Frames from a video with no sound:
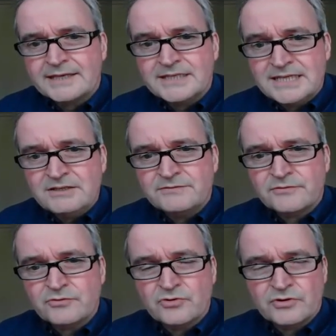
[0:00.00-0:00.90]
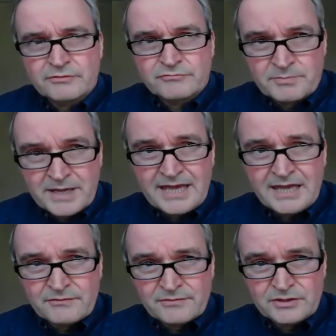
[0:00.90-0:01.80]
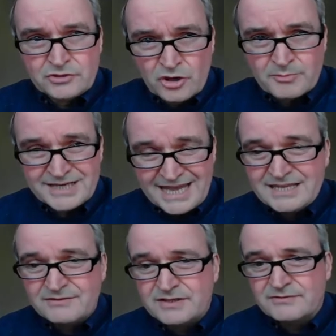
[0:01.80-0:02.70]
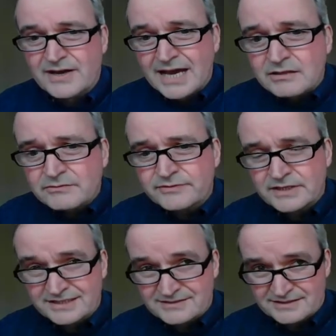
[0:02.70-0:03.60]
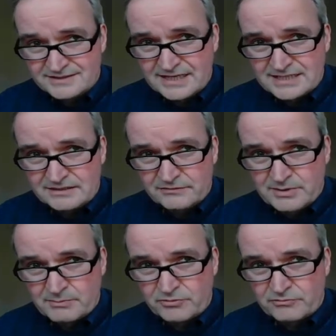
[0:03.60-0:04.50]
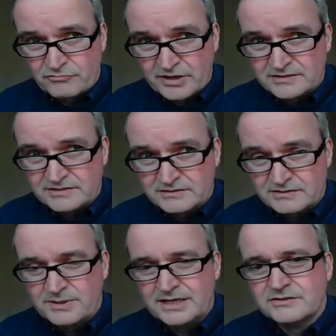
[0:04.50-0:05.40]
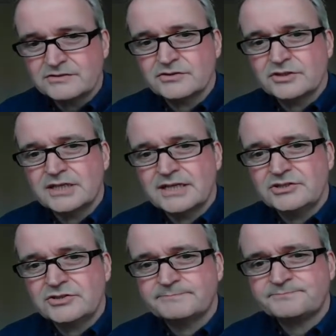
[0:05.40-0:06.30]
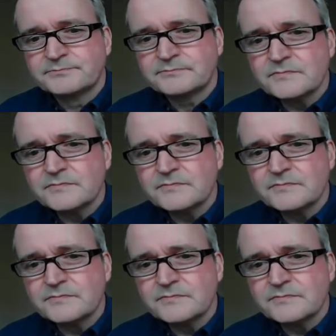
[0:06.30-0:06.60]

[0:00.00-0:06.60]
need for repair of the common AV valve, and this in the setting of, remember, right-dependent circulation,